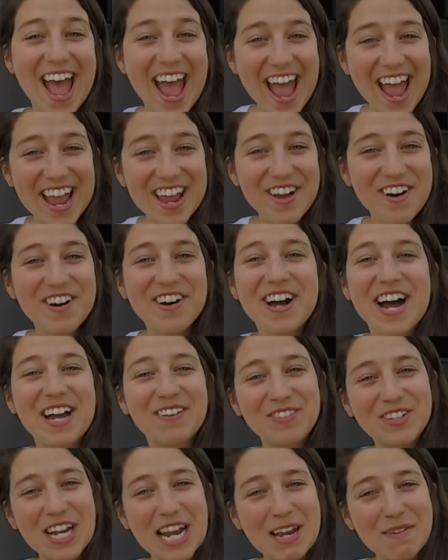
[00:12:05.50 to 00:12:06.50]
Hey y'all,
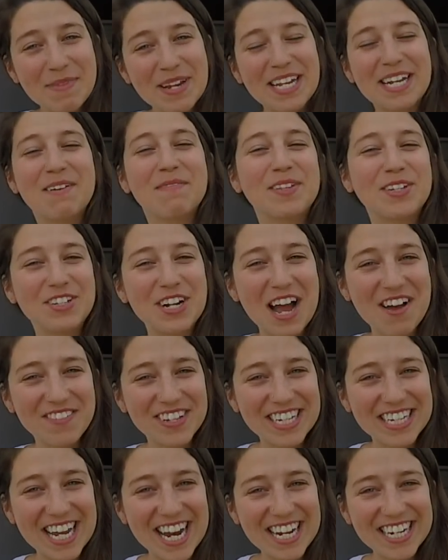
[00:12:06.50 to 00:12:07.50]
I'm Jamie and I'm the
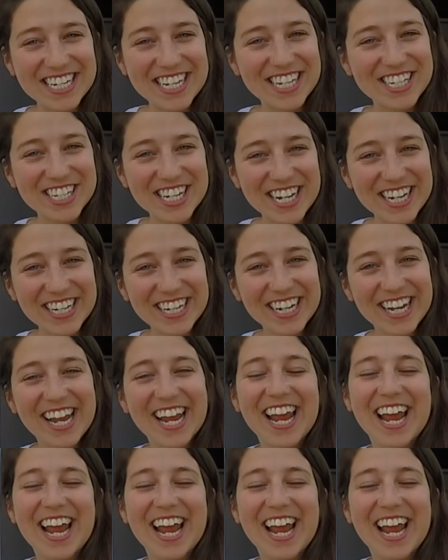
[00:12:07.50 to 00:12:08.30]
Traveling Dietitian.